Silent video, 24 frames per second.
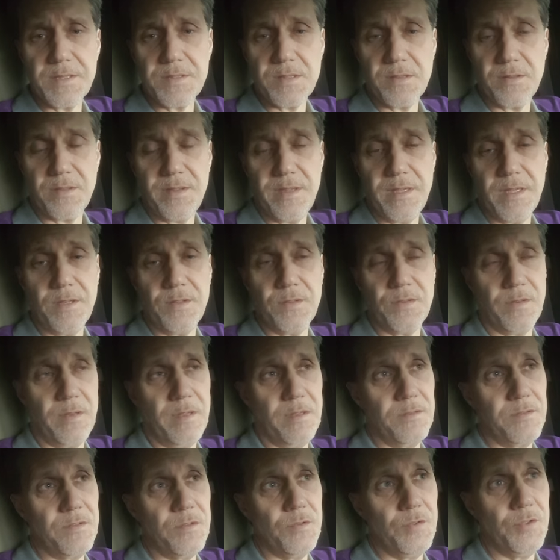it's the things
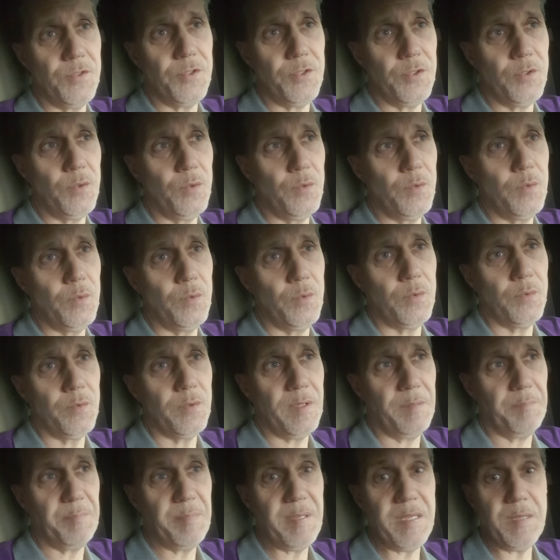that you do
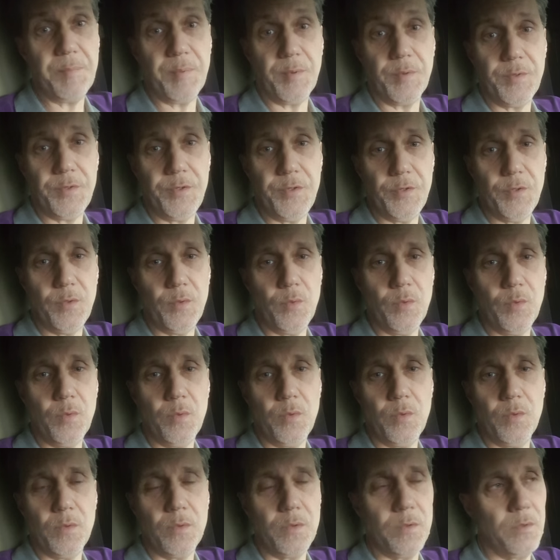that people do
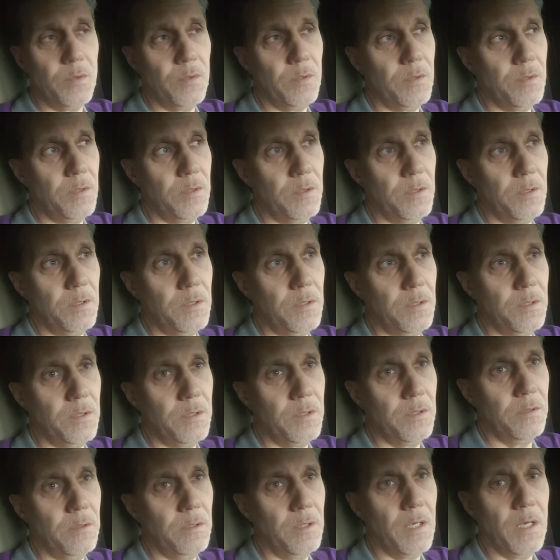
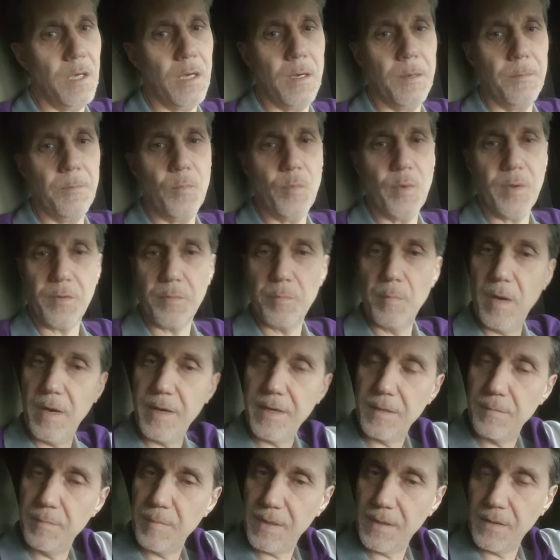um, with money
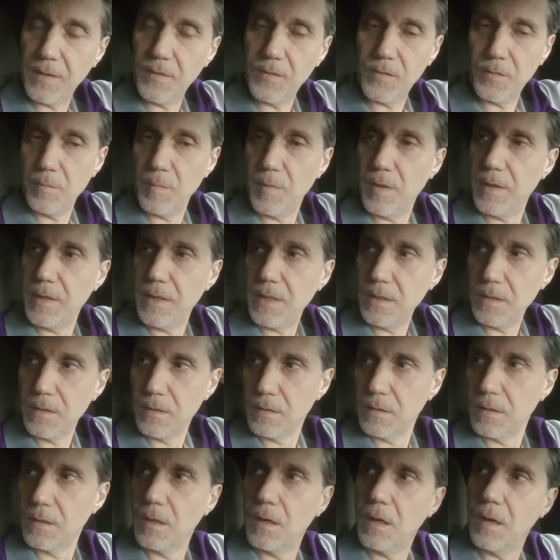and because of money.
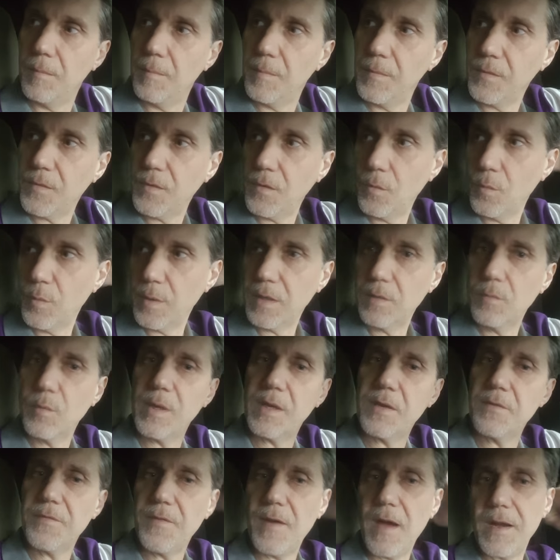Um, so we we
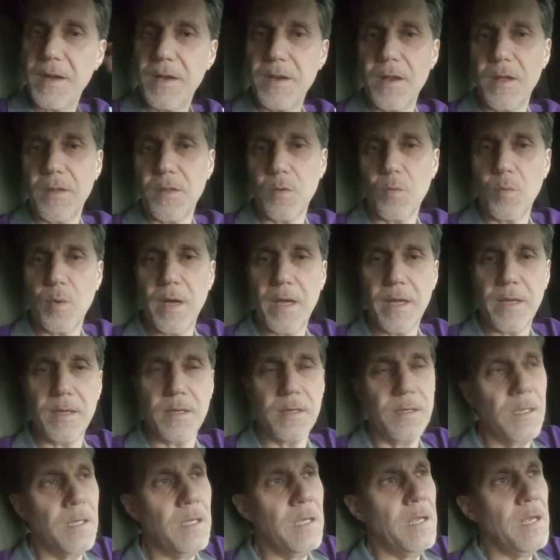could find another way.
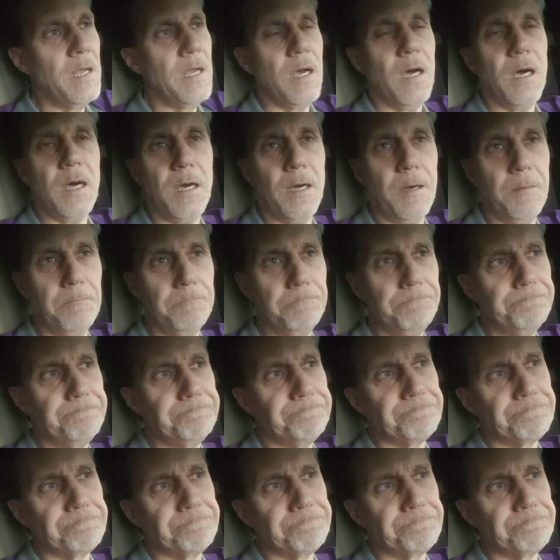Um,